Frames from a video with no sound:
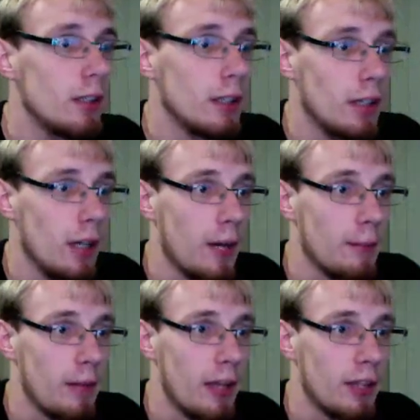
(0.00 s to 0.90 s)

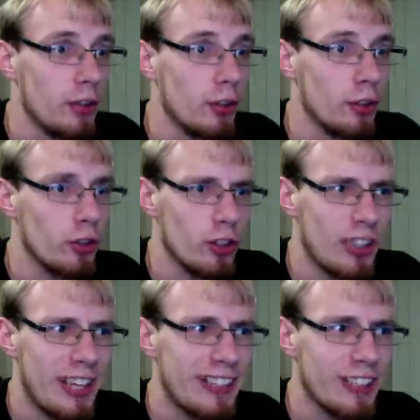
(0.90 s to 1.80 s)
and you're
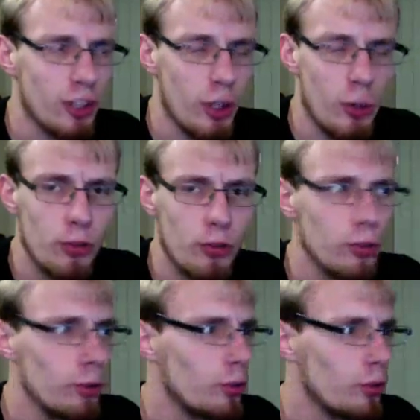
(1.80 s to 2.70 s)
getting close
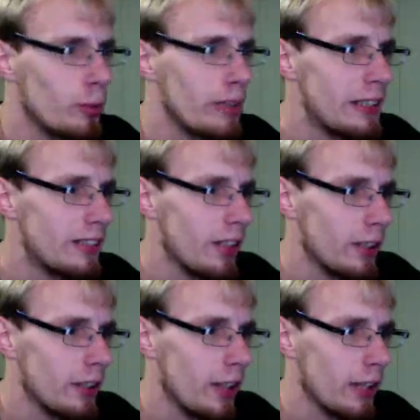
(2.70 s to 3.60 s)
to being
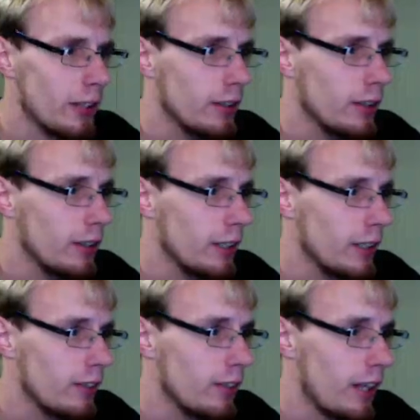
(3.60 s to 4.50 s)
done. Like,
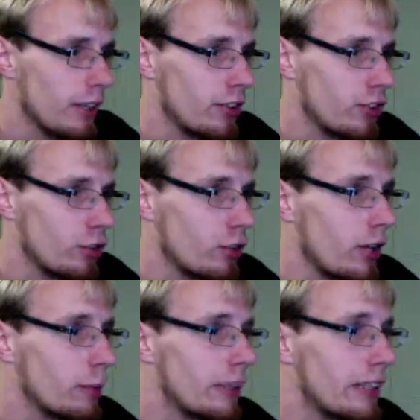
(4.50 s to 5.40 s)
it's not
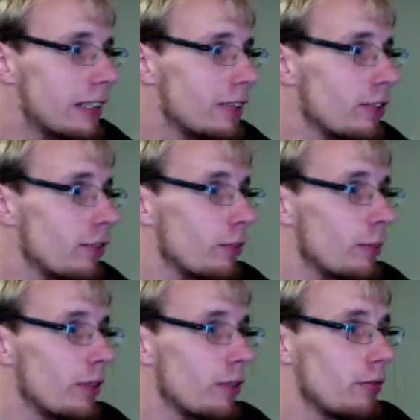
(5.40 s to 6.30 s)
incredibly easy for
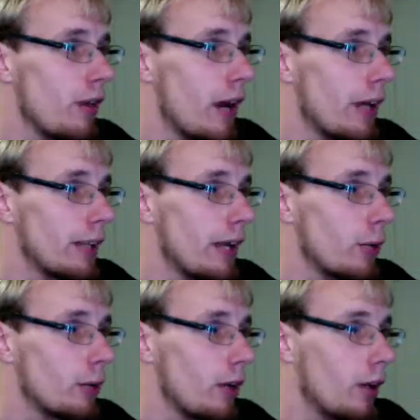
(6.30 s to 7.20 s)
me to find
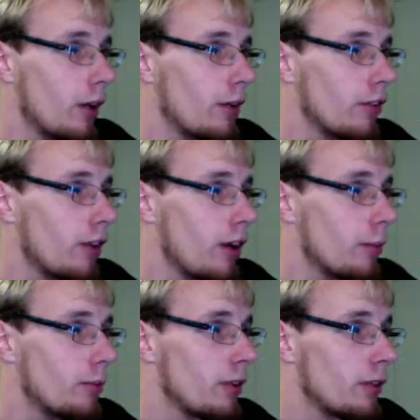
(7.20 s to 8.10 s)
out on this
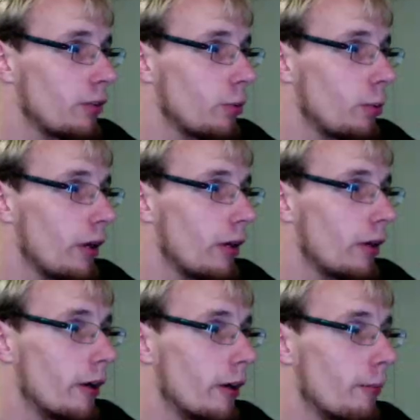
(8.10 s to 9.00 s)
object where
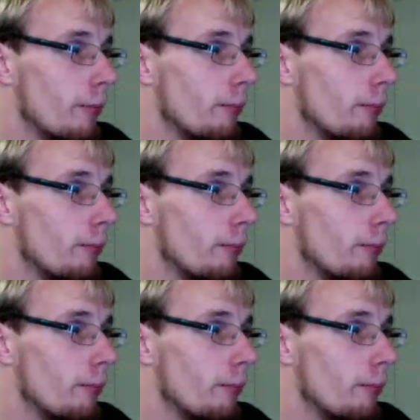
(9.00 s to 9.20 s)
I'm